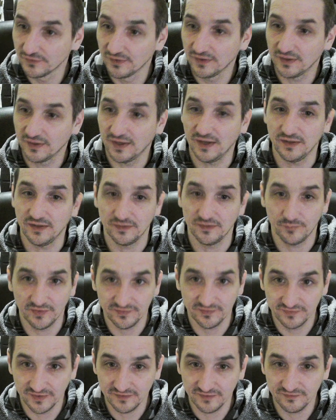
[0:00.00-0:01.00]
and a
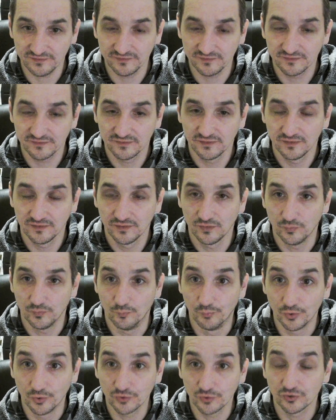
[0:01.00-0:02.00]
business,
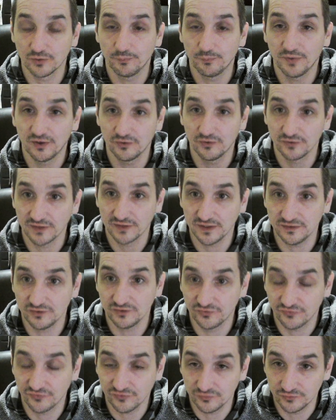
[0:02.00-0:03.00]

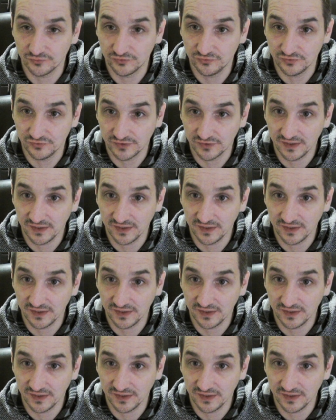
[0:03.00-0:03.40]
bookRepairOnline.co.uk